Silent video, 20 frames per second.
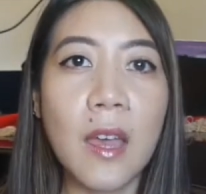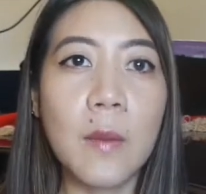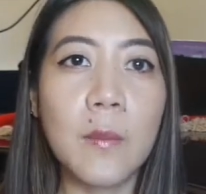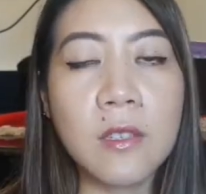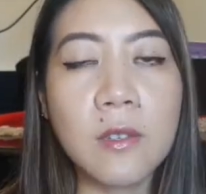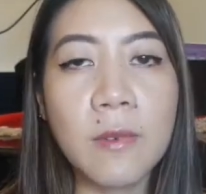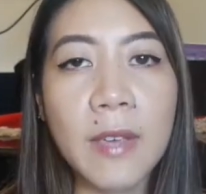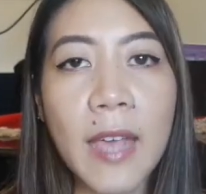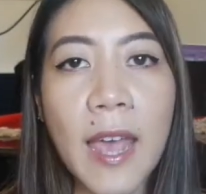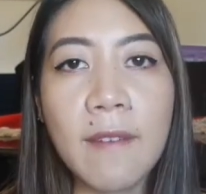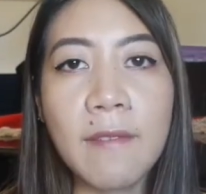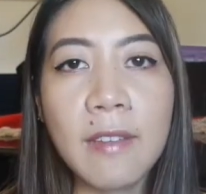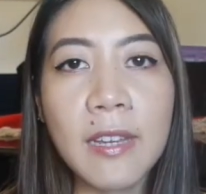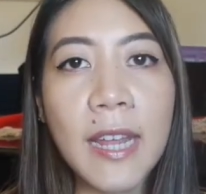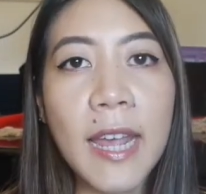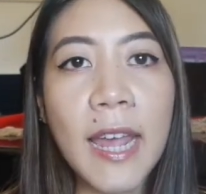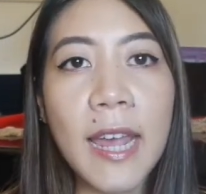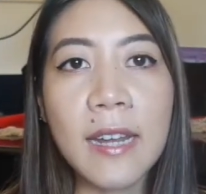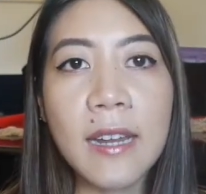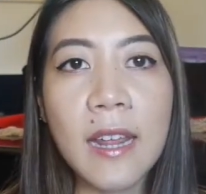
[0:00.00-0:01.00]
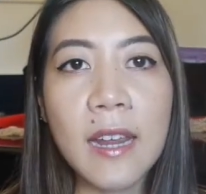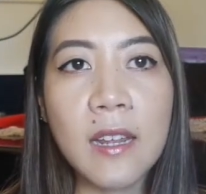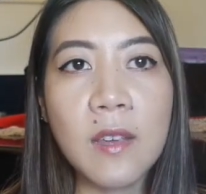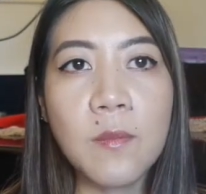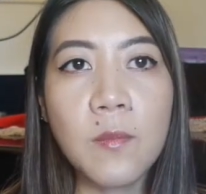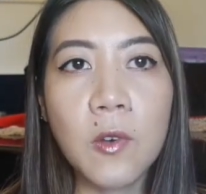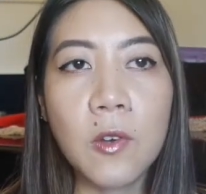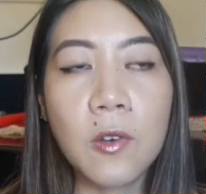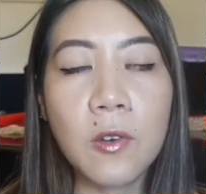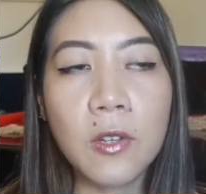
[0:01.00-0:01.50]
So we haven't had any
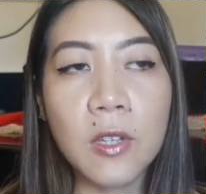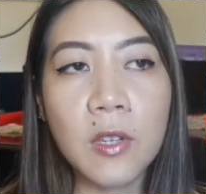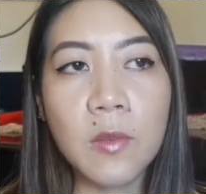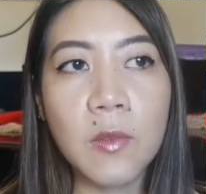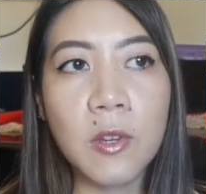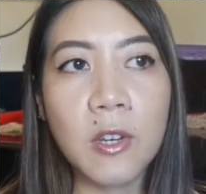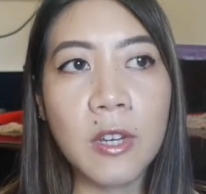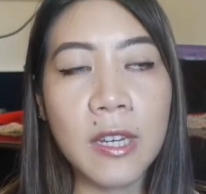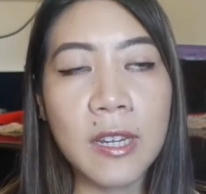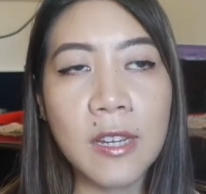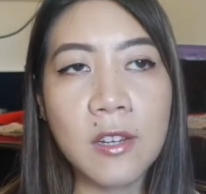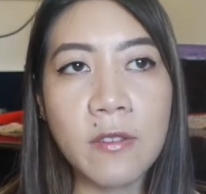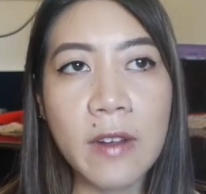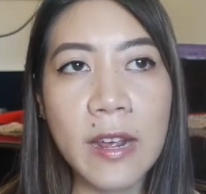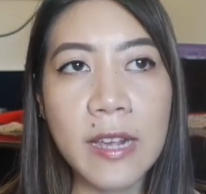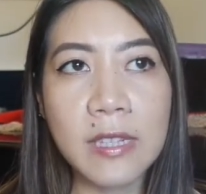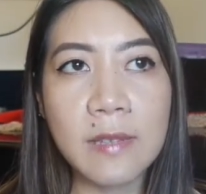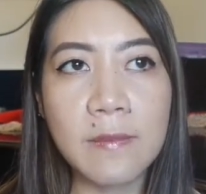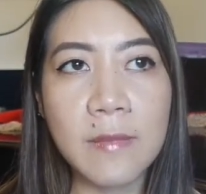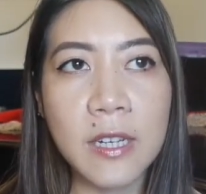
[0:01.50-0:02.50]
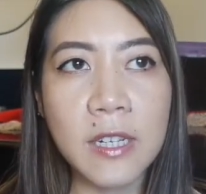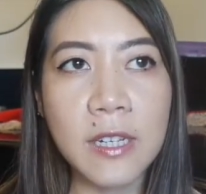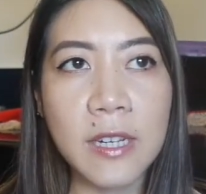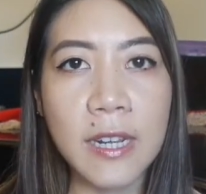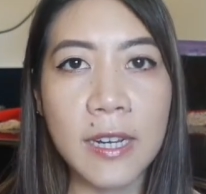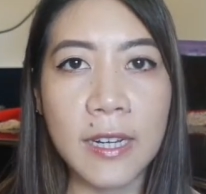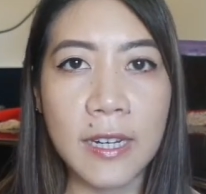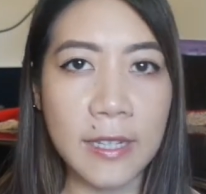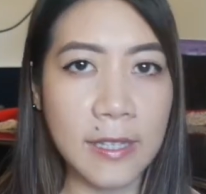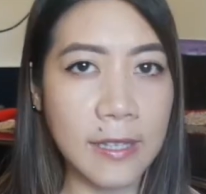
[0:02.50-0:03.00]
more community
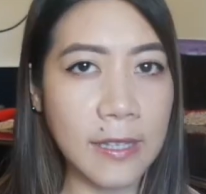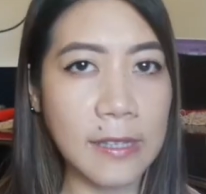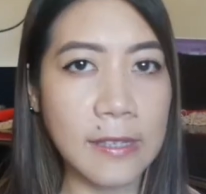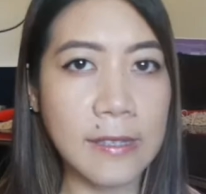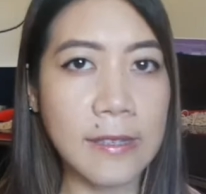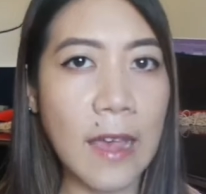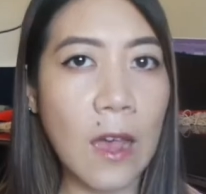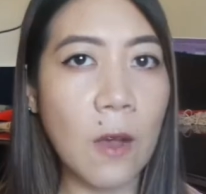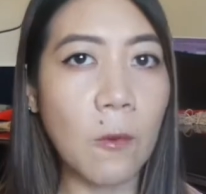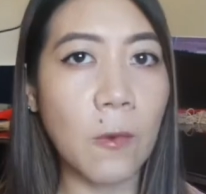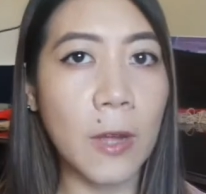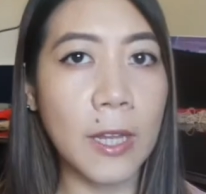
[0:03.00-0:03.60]
transmission since that